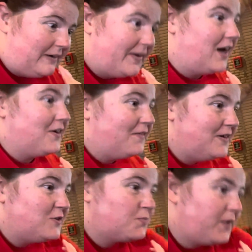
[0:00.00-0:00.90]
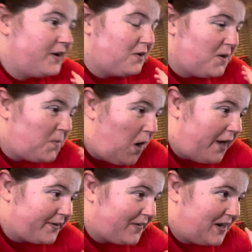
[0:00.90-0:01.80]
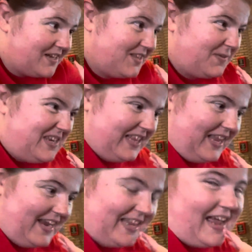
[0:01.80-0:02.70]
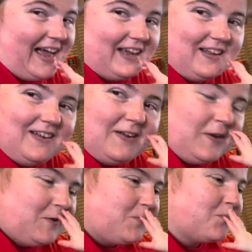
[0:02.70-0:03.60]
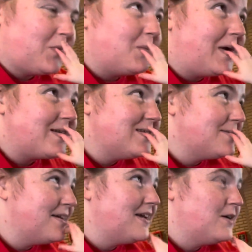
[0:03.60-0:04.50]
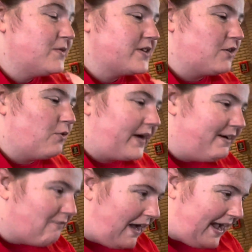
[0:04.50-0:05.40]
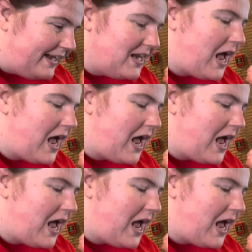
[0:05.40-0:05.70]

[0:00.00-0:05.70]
We got a little sprinkle of water on us. We didn't like that. But minus that, it was a great ride.